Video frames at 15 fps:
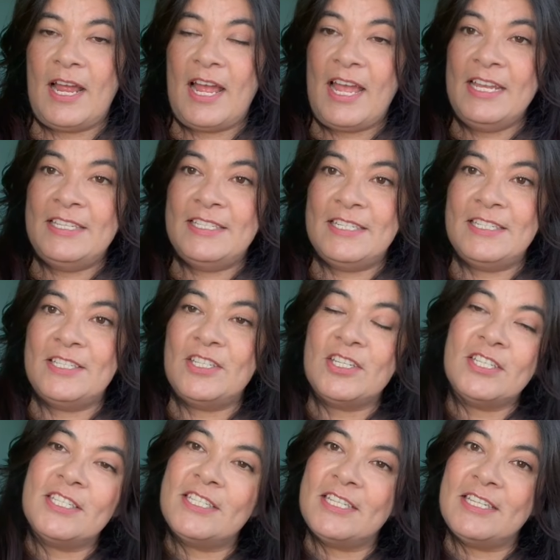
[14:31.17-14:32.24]
I did,
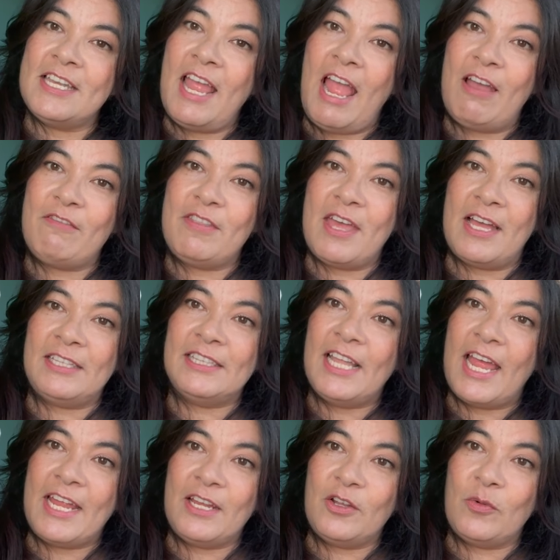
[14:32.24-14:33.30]
just didn't have that
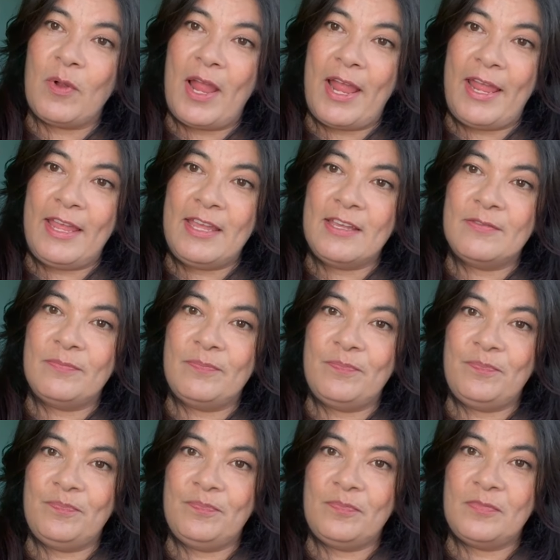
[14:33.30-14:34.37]
light gray.
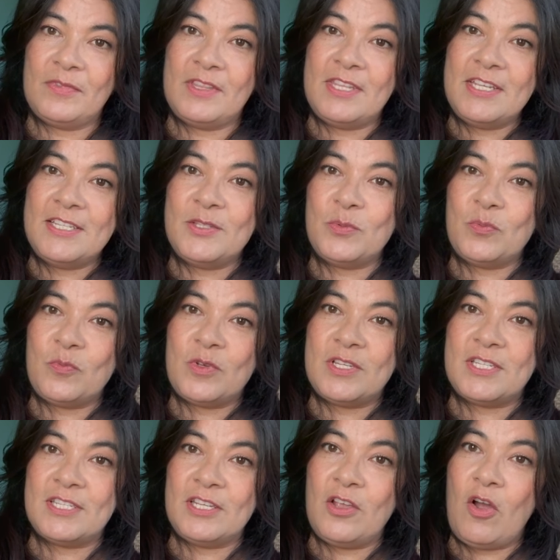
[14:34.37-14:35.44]
This
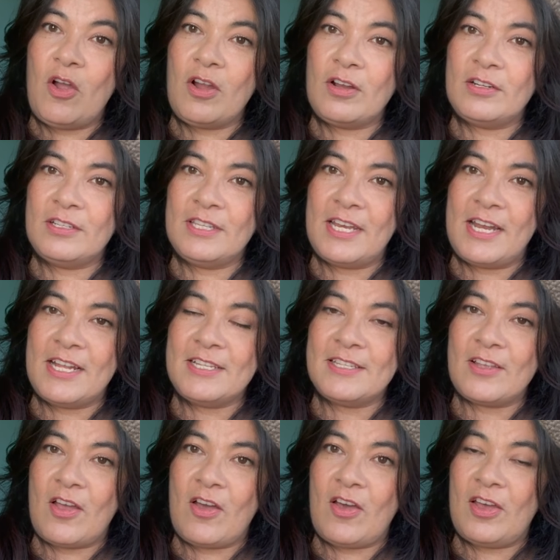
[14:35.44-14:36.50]
was yarn that I
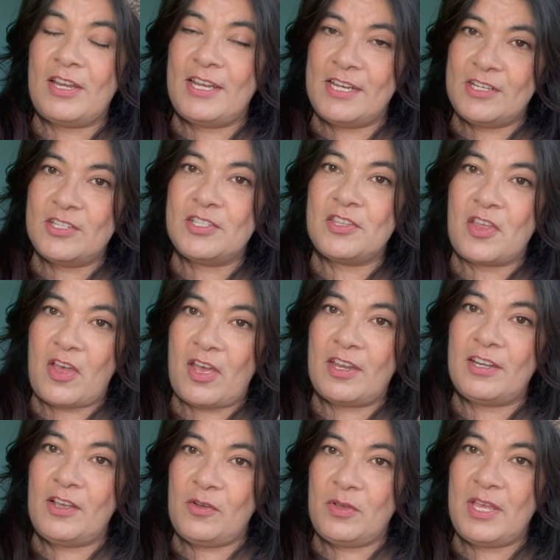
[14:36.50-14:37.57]
saw and I just
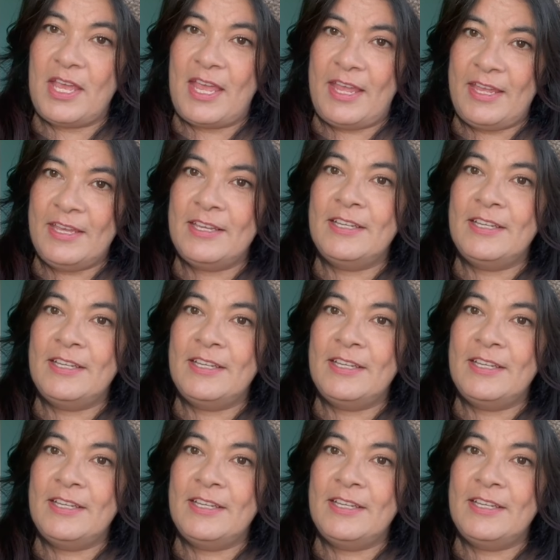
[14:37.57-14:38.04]
thought, okay,